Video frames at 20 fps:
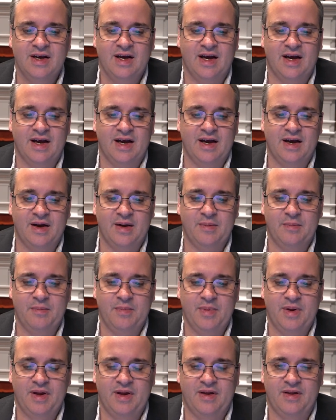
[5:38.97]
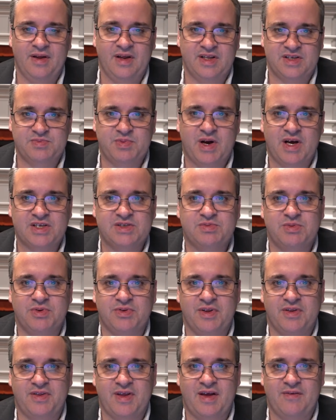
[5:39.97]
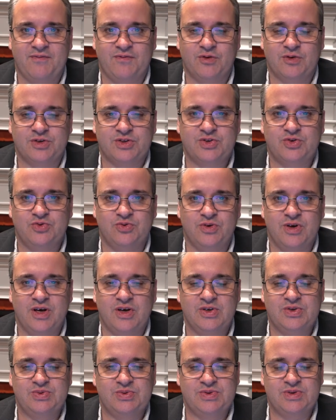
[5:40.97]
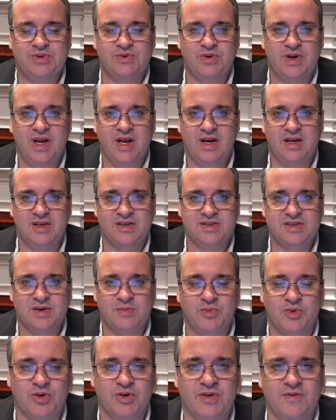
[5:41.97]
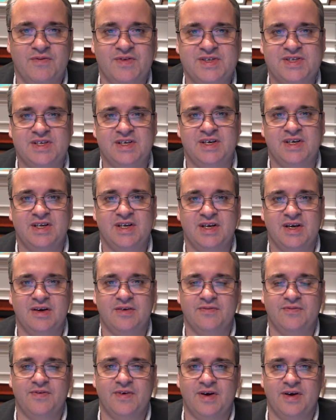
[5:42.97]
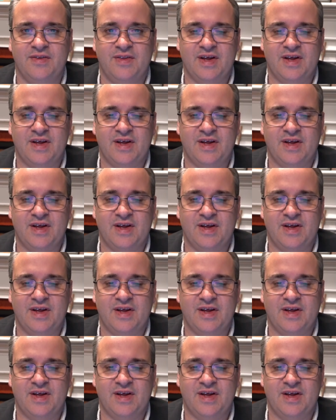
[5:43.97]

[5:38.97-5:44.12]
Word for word: Um, uh, it's possible that that first schoolhouse was located somewhere in the vicinity of uh,